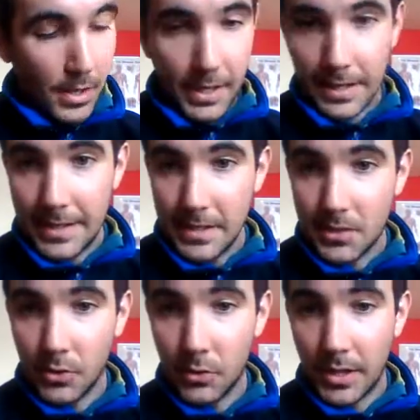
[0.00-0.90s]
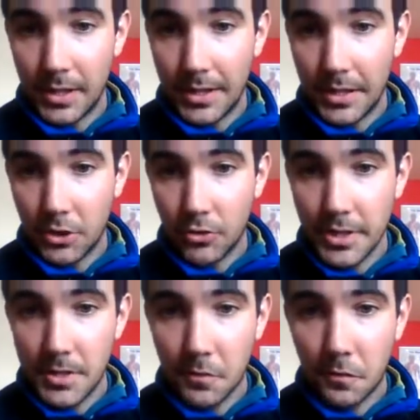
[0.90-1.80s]
it leads to an
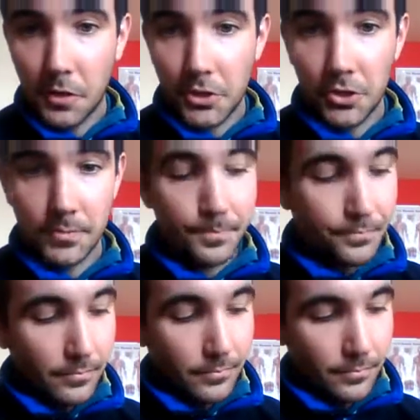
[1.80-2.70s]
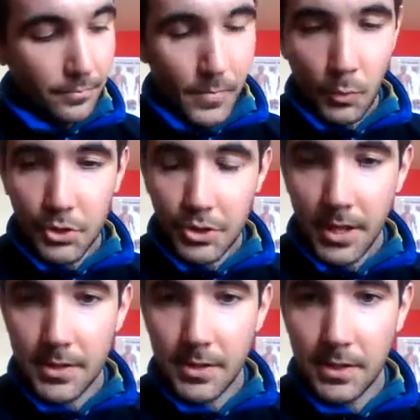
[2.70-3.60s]
increase of friction, which
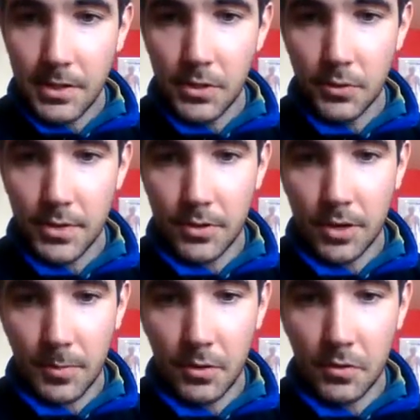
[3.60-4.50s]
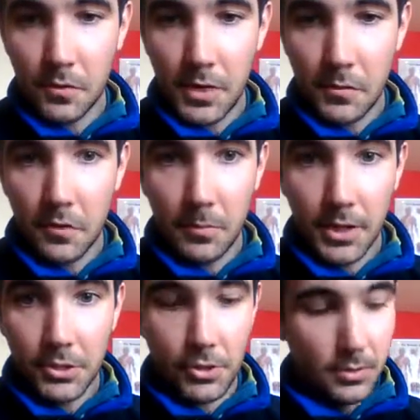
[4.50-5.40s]
tends to lead to a certain amount of
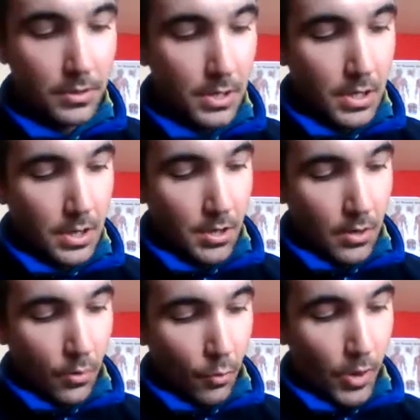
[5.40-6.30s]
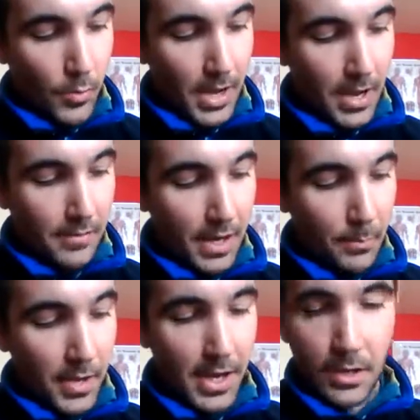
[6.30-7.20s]
inflammation. When we have that
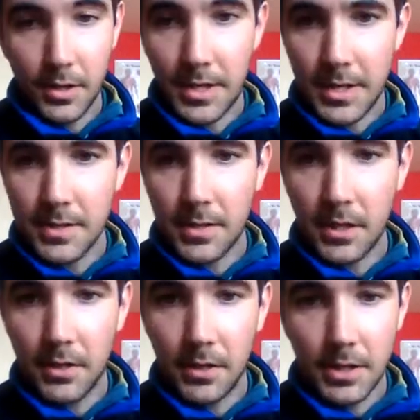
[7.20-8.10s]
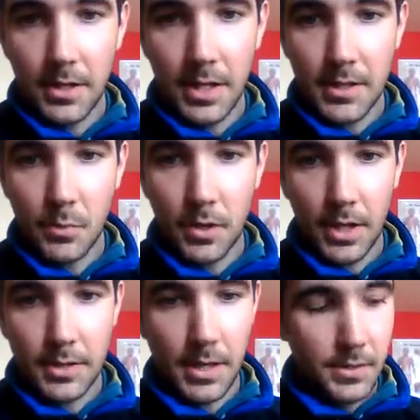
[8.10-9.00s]
pain on the inside of the knee, that's where
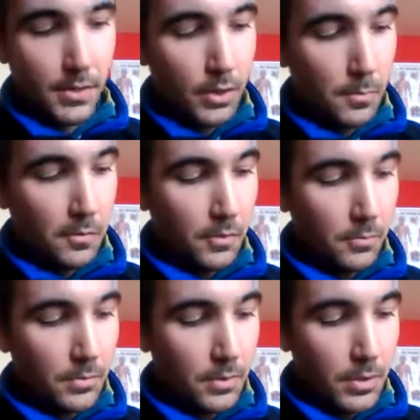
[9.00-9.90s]
that tends to come from.